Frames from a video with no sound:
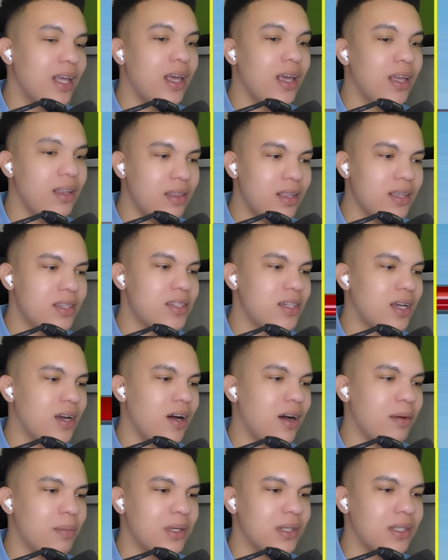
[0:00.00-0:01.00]
in this
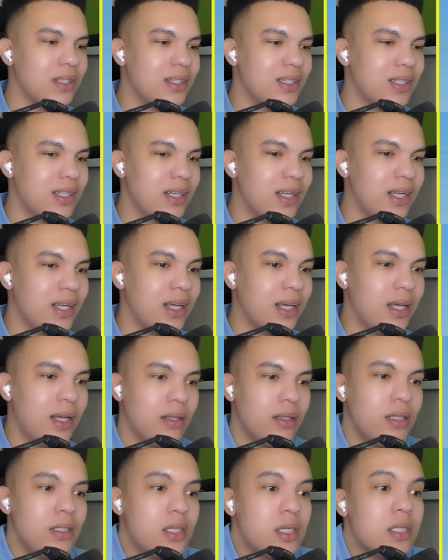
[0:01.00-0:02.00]
car meet.
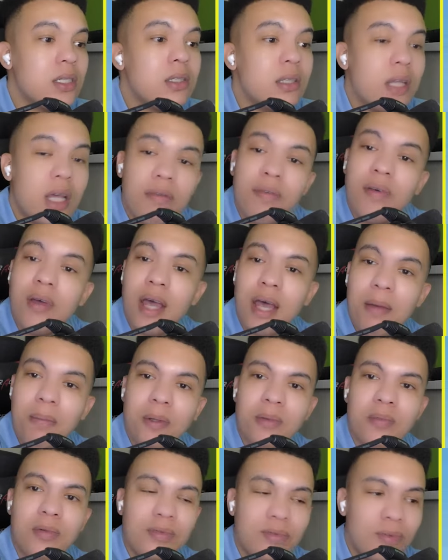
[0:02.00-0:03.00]
This has never
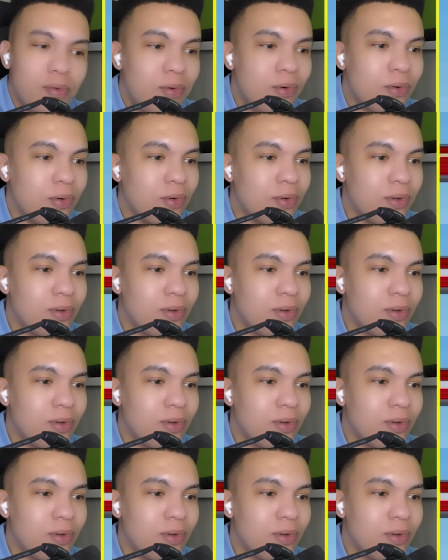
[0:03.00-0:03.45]
happened before.